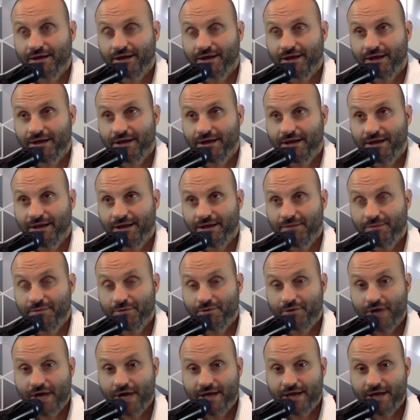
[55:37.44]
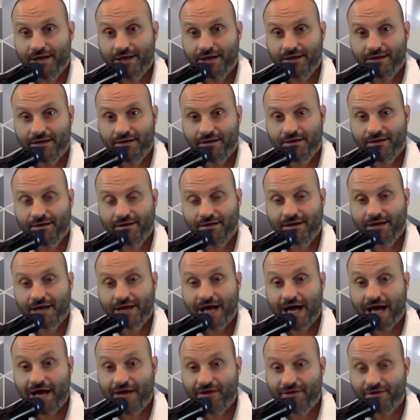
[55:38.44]
in liberating
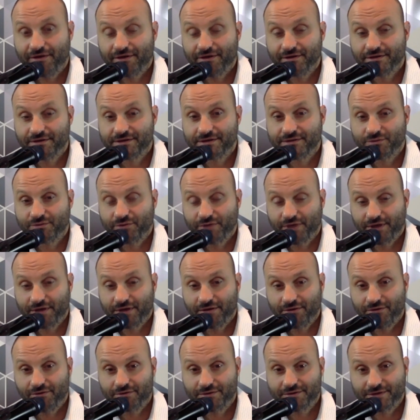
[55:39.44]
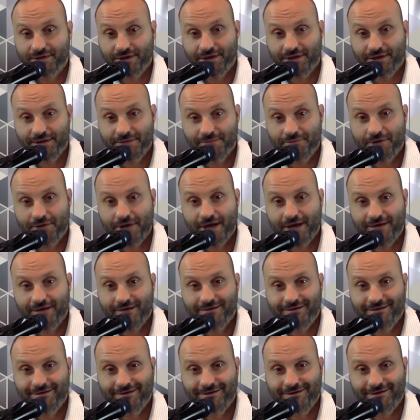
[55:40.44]
others, we can also liberate
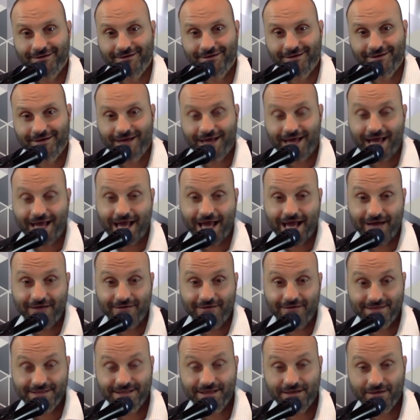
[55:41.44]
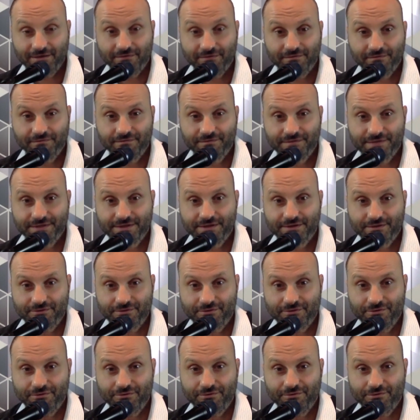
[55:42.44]
ourselves
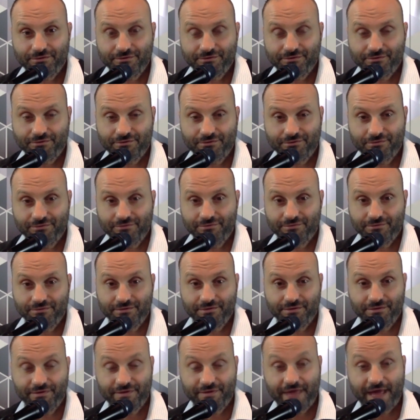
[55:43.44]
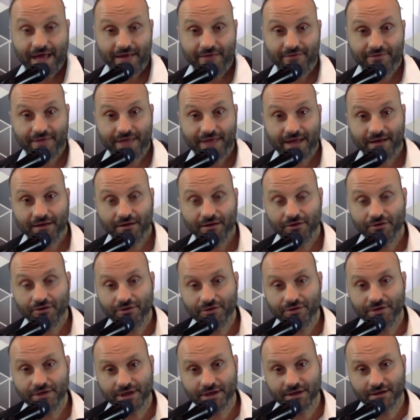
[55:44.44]
through that
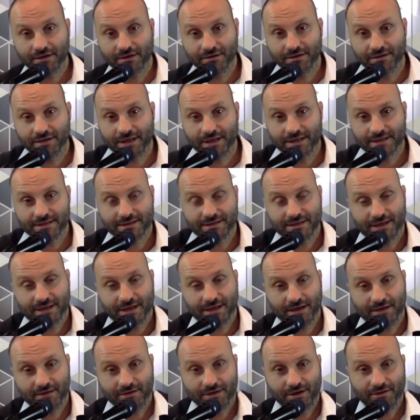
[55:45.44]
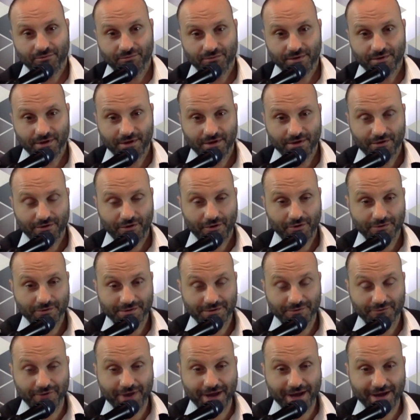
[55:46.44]
learning that, you know,
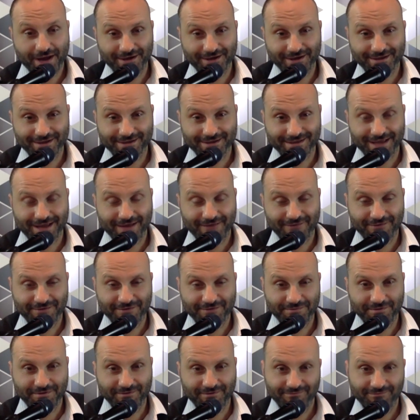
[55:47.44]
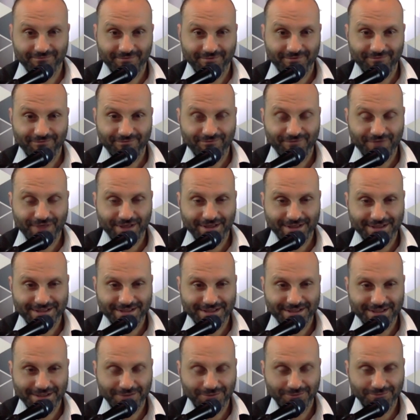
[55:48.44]
those around us have to be fairly
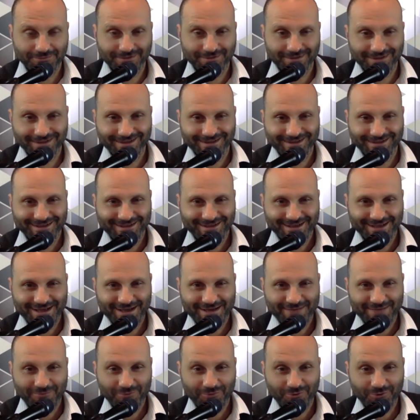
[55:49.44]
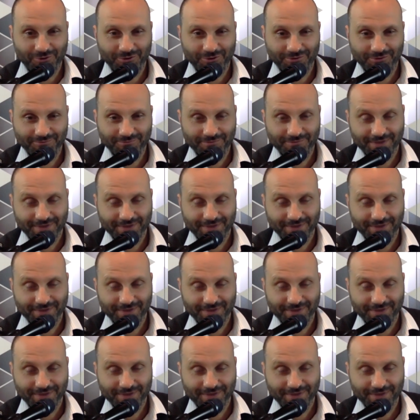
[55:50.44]
skilled or